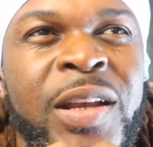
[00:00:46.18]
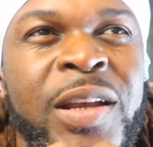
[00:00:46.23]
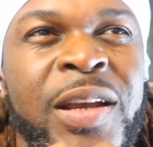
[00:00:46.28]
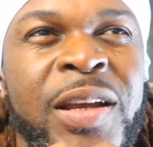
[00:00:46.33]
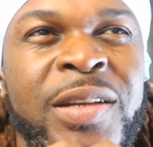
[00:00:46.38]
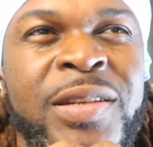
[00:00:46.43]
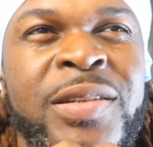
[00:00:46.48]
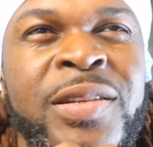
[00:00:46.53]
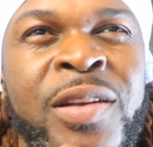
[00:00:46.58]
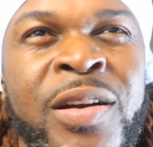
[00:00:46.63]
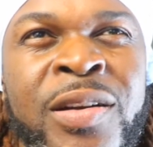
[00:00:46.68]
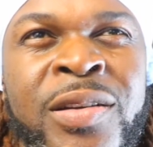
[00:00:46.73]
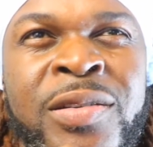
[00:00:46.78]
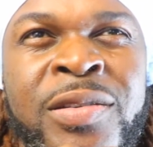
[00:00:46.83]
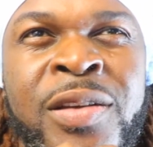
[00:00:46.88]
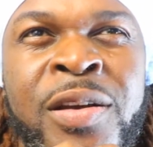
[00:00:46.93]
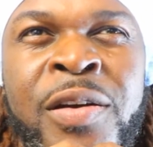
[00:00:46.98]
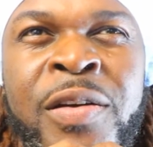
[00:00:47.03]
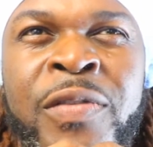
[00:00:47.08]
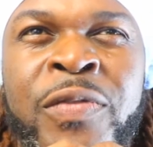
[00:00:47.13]
It
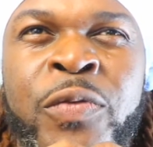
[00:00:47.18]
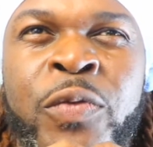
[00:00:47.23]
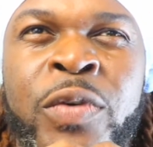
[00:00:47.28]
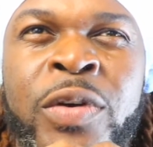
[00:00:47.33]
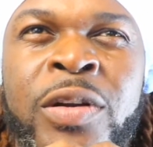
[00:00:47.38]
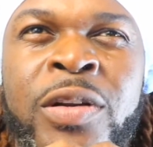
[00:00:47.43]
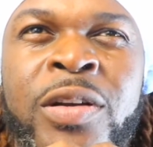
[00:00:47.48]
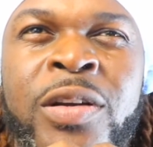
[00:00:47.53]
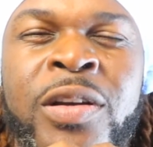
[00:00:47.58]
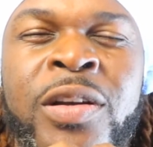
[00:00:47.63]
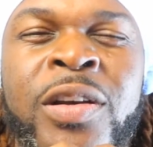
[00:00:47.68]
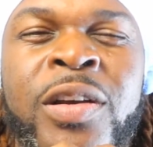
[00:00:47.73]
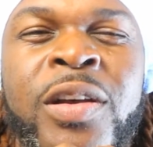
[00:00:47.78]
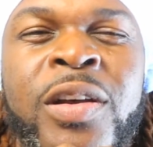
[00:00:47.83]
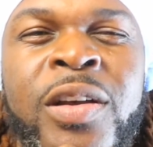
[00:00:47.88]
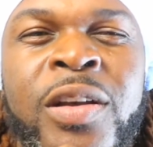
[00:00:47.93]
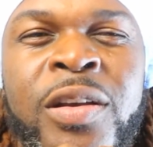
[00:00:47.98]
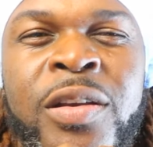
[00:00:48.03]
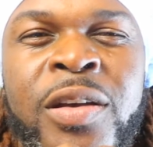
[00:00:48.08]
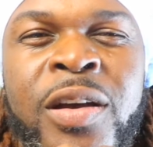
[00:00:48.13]
starts off with a
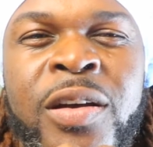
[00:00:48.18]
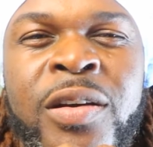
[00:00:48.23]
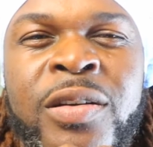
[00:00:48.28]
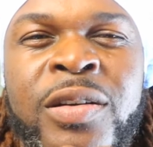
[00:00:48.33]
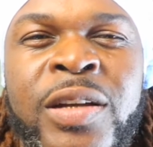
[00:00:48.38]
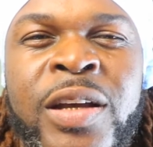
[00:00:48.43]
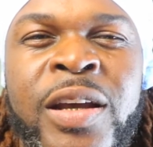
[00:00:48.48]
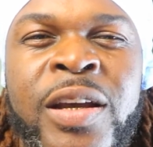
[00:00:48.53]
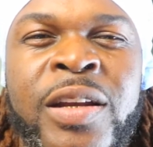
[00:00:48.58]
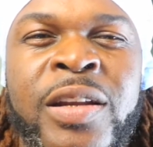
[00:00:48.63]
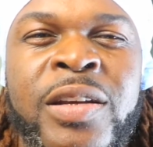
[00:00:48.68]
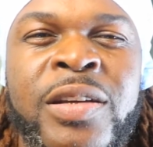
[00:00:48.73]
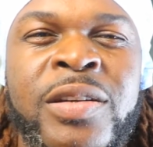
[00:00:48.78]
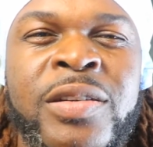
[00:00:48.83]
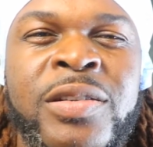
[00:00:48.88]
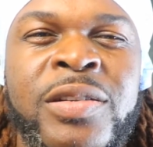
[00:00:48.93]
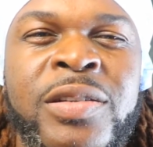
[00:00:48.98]
young lady.